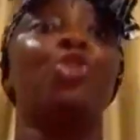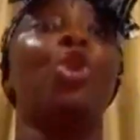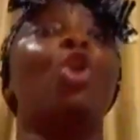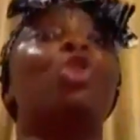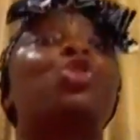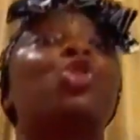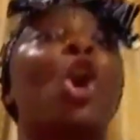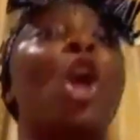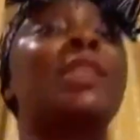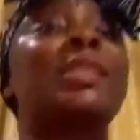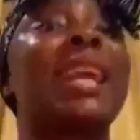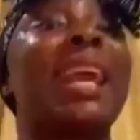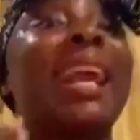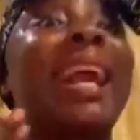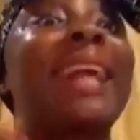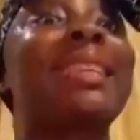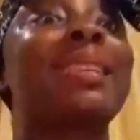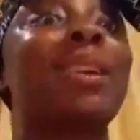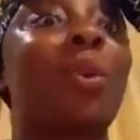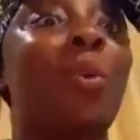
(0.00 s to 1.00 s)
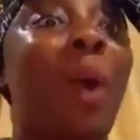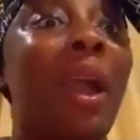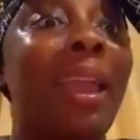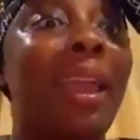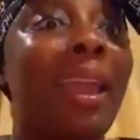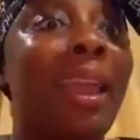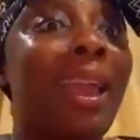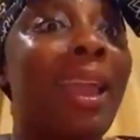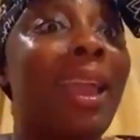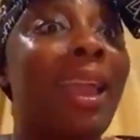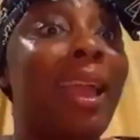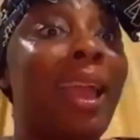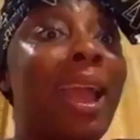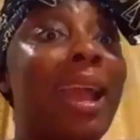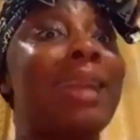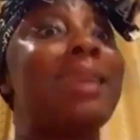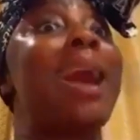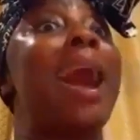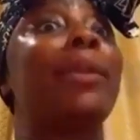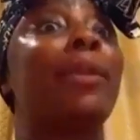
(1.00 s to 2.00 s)
chose Nkatenkwan,
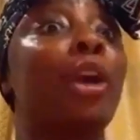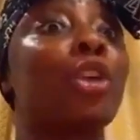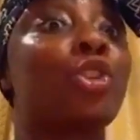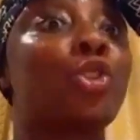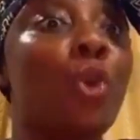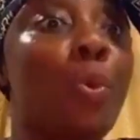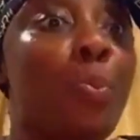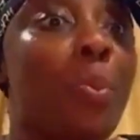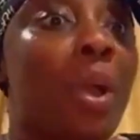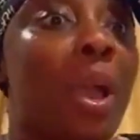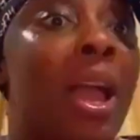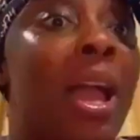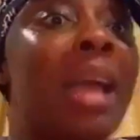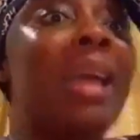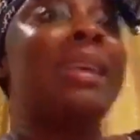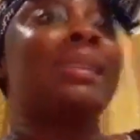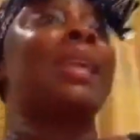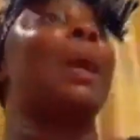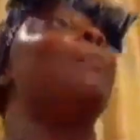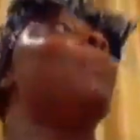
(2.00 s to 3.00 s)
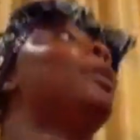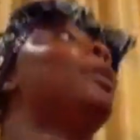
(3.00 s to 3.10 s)
Ghana soup. Somebody